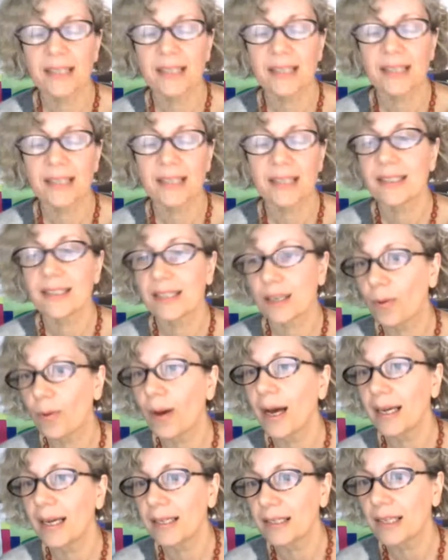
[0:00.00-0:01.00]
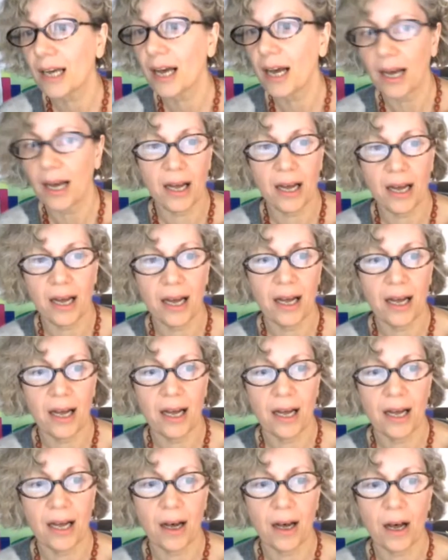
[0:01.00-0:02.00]
It's a quite
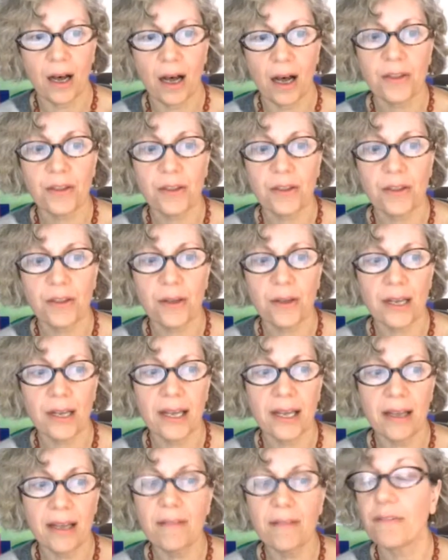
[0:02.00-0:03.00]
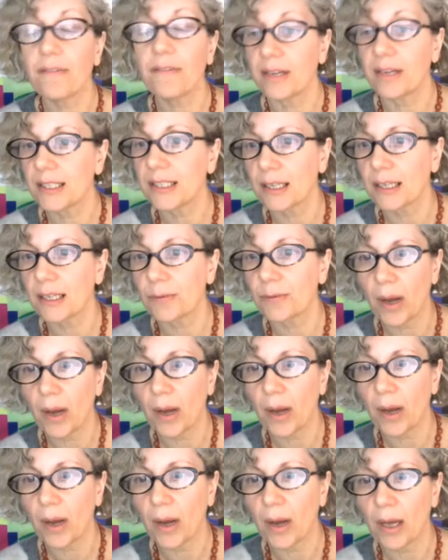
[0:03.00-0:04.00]
other infantile
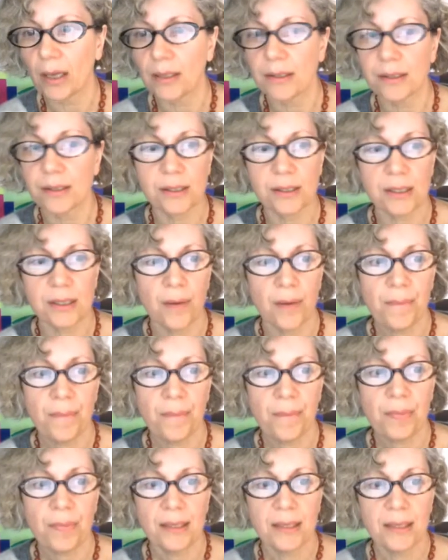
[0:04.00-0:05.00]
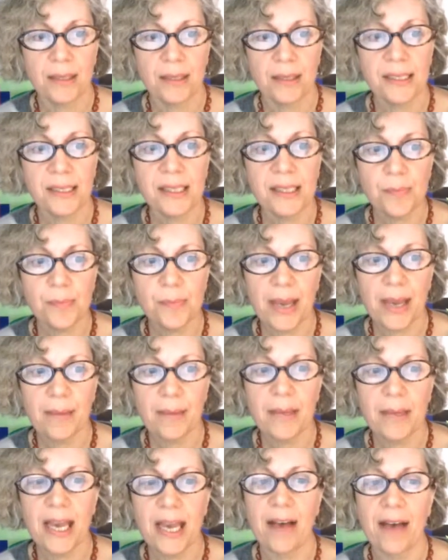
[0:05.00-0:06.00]
response. This
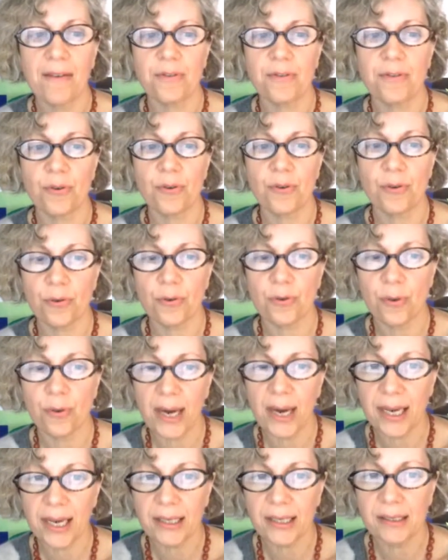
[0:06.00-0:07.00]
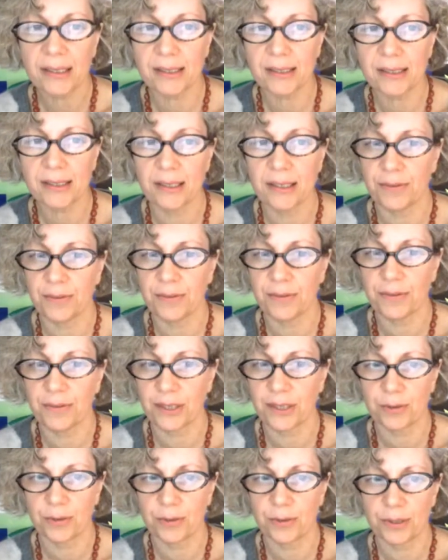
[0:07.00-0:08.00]
baby have great
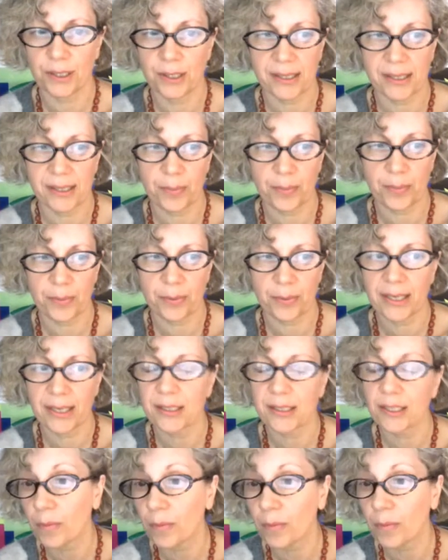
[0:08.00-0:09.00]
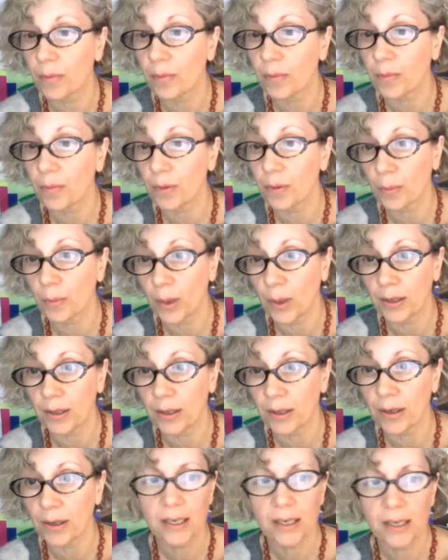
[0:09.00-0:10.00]
difficulty separating from the
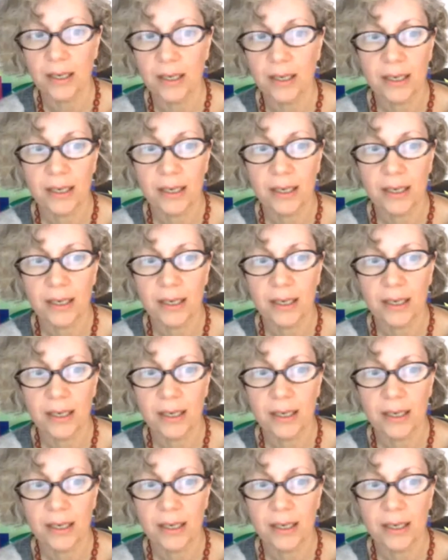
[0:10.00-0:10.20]
mother,